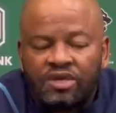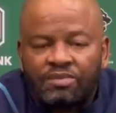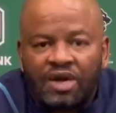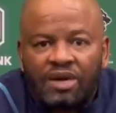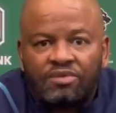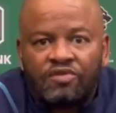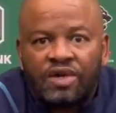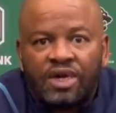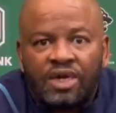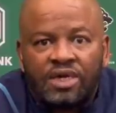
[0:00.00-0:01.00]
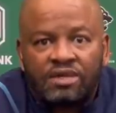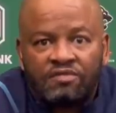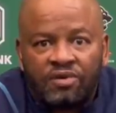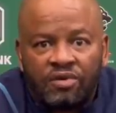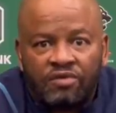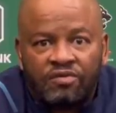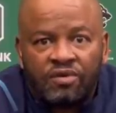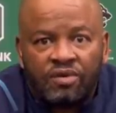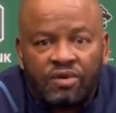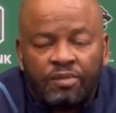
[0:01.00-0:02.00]
becomes very easy
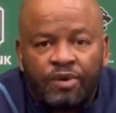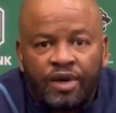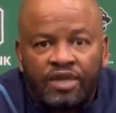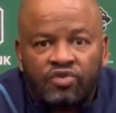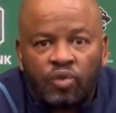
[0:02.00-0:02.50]
for opponents.